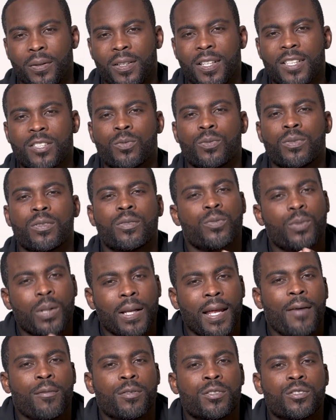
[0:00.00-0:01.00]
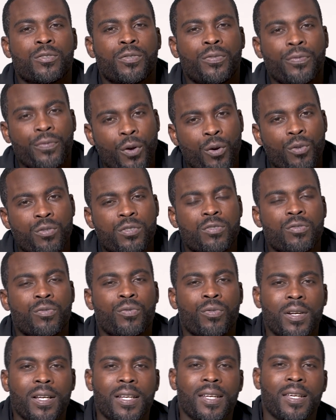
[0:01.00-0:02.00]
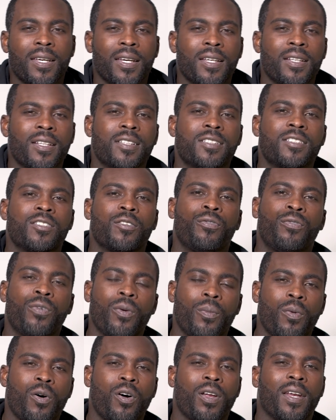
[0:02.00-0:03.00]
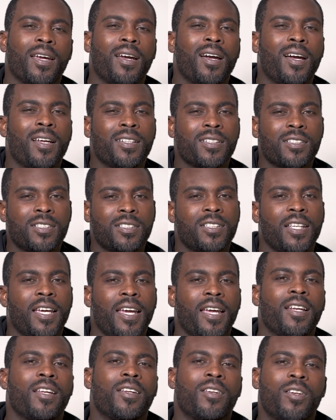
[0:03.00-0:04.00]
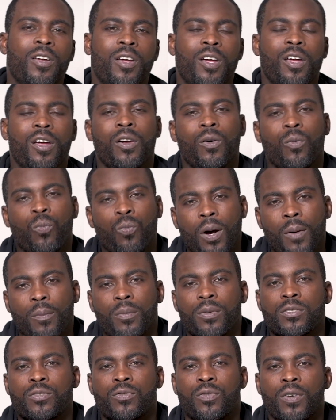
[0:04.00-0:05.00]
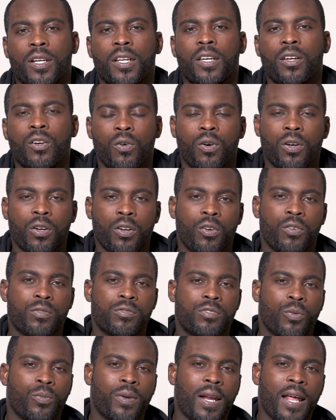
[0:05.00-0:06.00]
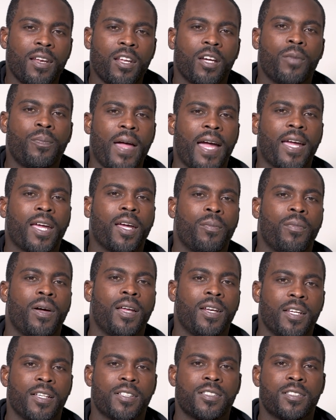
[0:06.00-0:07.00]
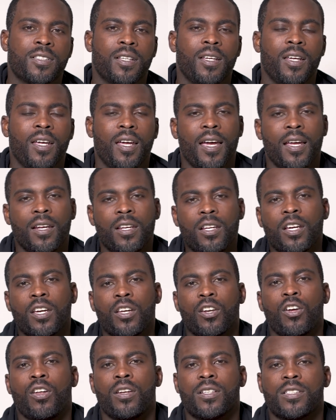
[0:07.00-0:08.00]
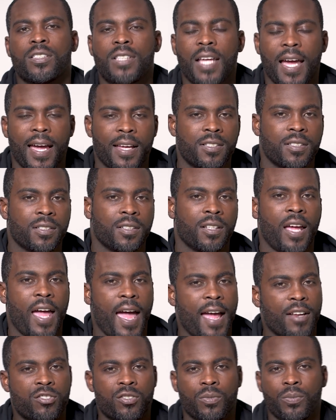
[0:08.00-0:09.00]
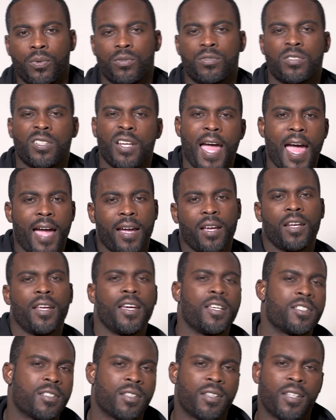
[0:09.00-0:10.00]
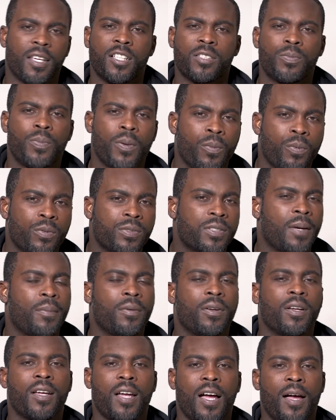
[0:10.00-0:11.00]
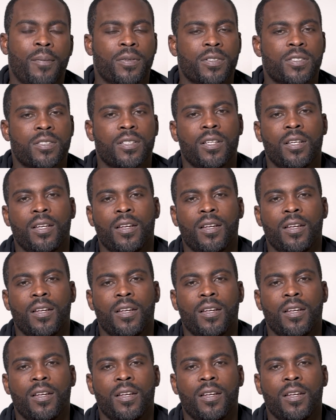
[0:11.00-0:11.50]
This was when I was first really getting into football and understanding what was really going on. So when I look back at my list and look at all the stats and the attributes and accolades and things people was able to accomplish,